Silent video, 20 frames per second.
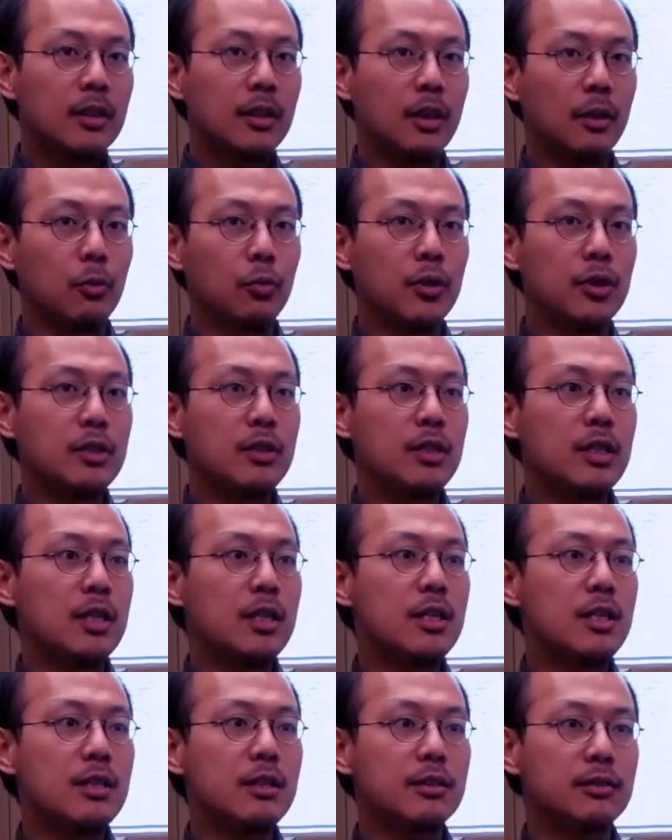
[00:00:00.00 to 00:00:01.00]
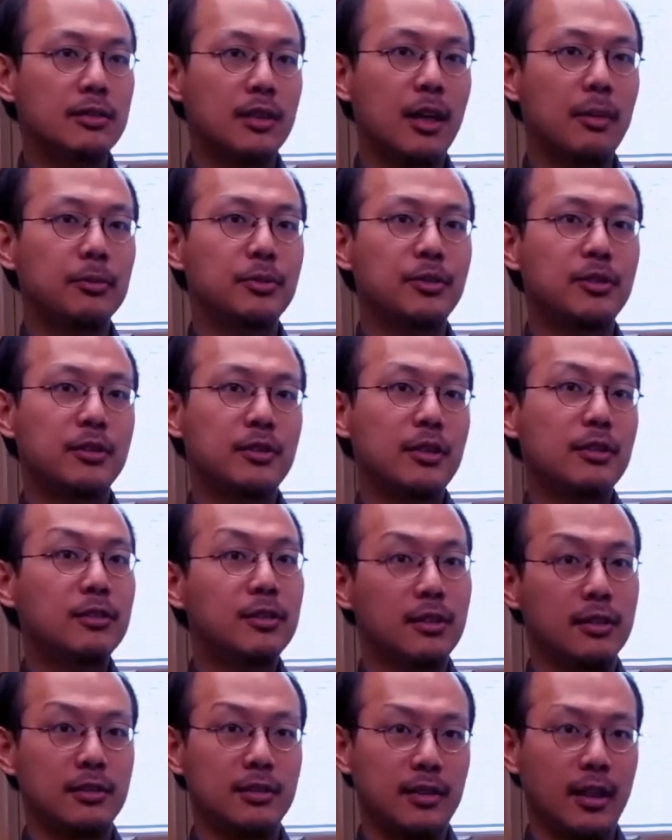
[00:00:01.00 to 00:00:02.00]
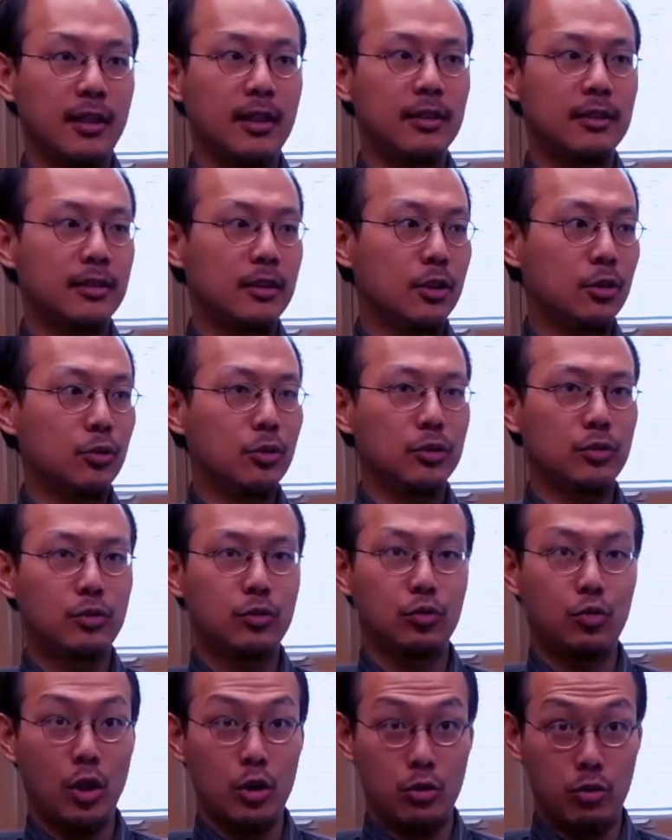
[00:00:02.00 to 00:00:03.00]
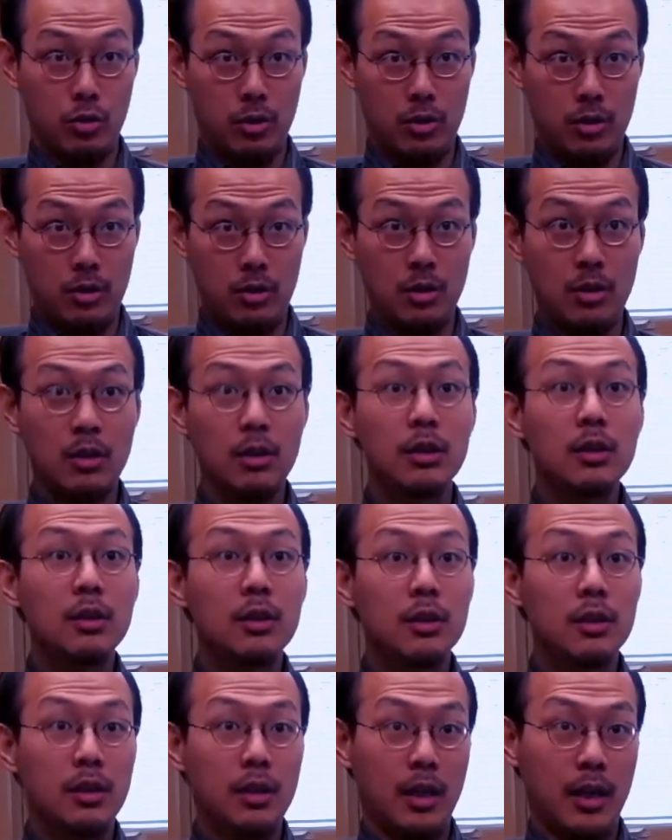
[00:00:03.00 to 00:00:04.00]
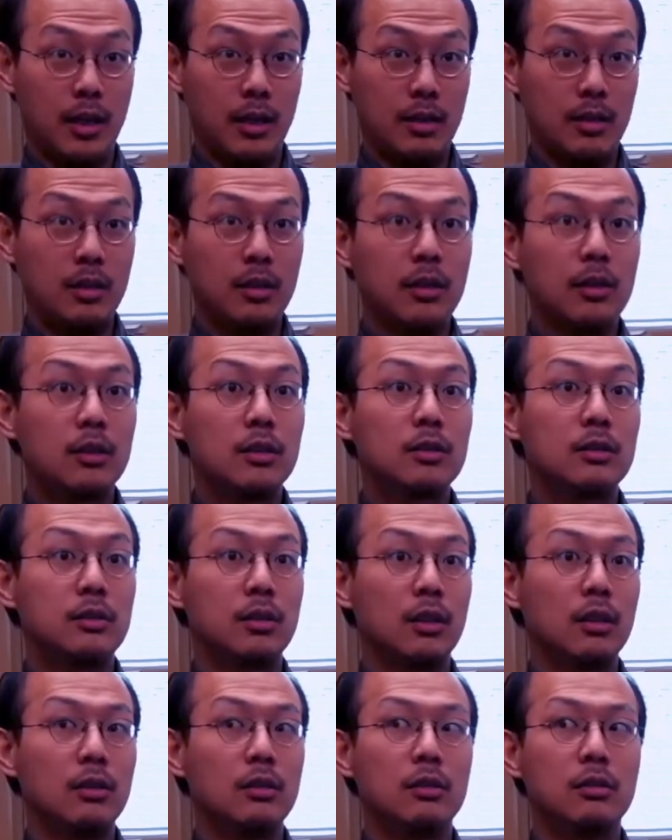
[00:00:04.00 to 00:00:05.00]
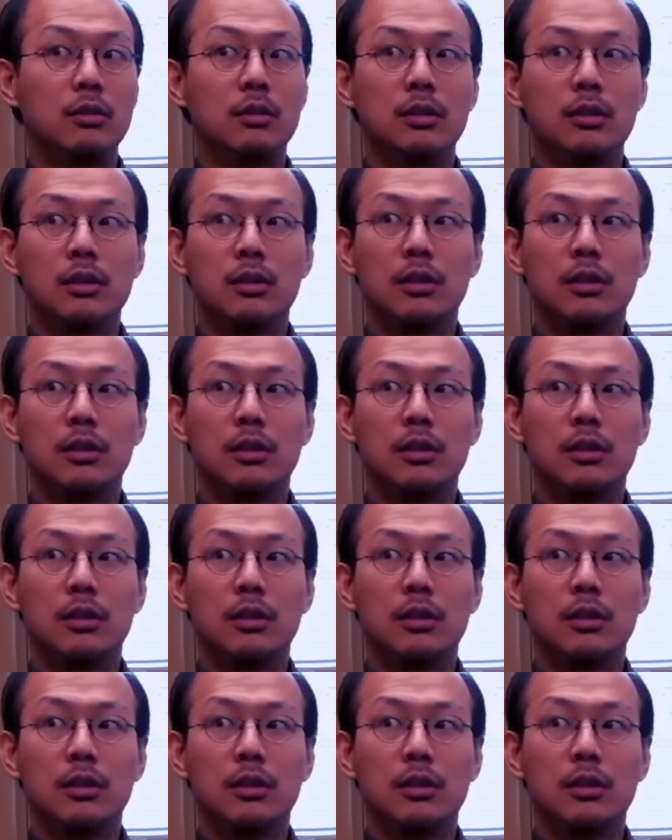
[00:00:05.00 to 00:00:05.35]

And we need some statistics that can deal with structure. Okay, so